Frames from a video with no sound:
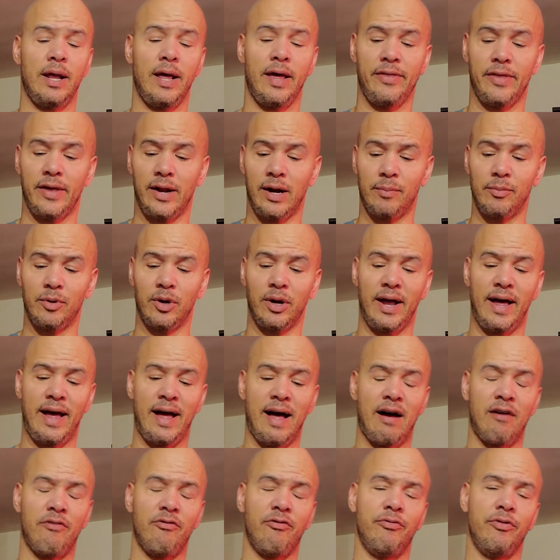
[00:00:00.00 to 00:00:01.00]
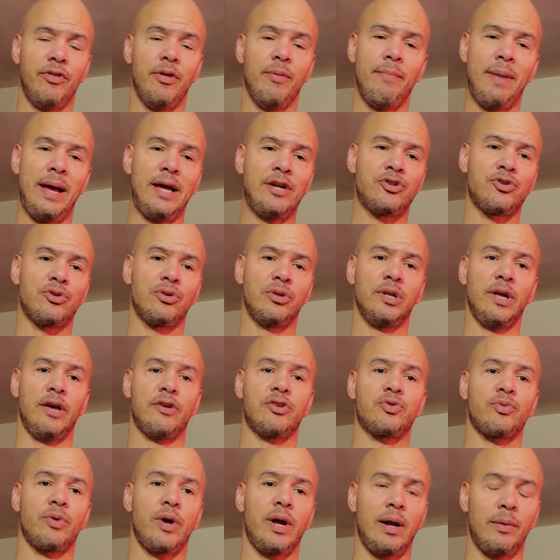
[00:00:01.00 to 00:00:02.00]
And then I'm going to have the major
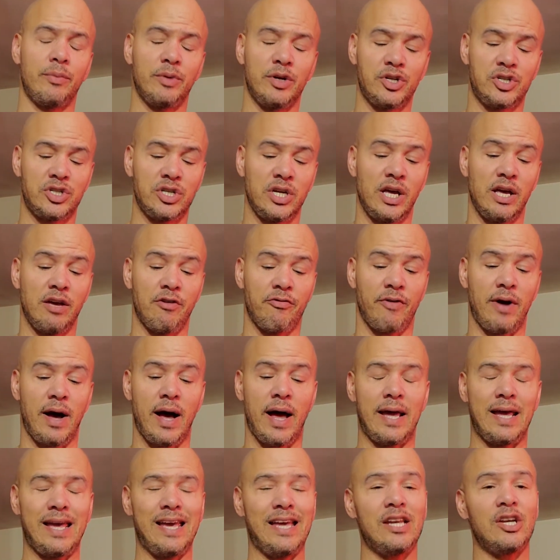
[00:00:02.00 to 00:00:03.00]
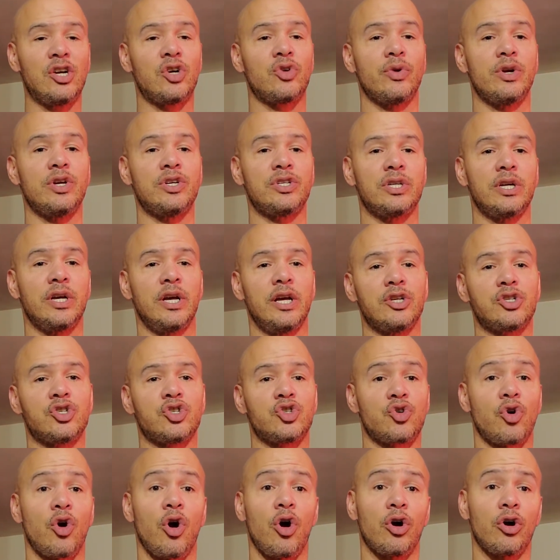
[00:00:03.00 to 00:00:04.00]
list, right? I'm going to see if I increase and get
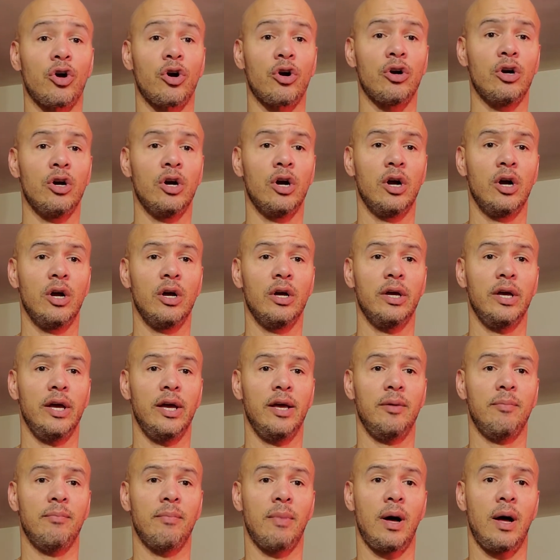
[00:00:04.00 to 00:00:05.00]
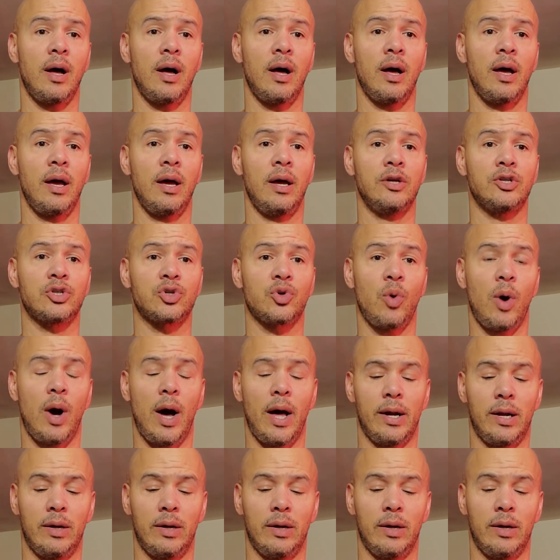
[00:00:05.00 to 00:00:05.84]
stronger in my squat.